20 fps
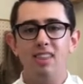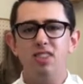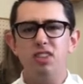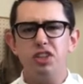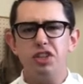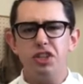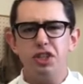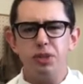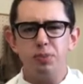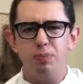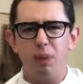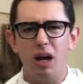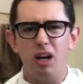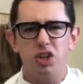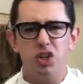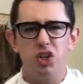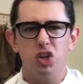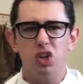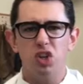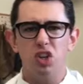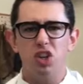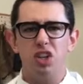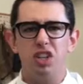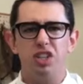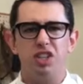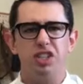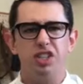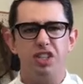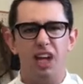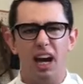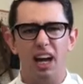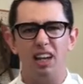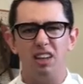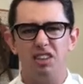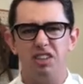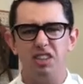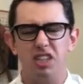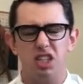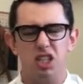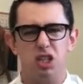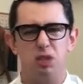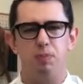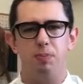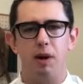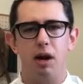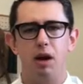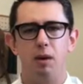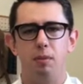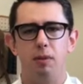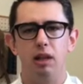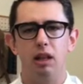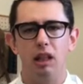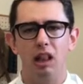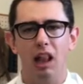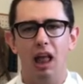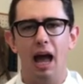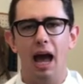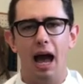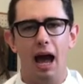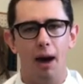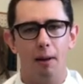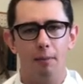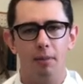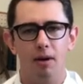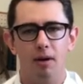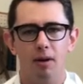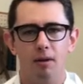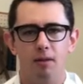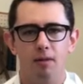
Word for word: in the special science experiment lab.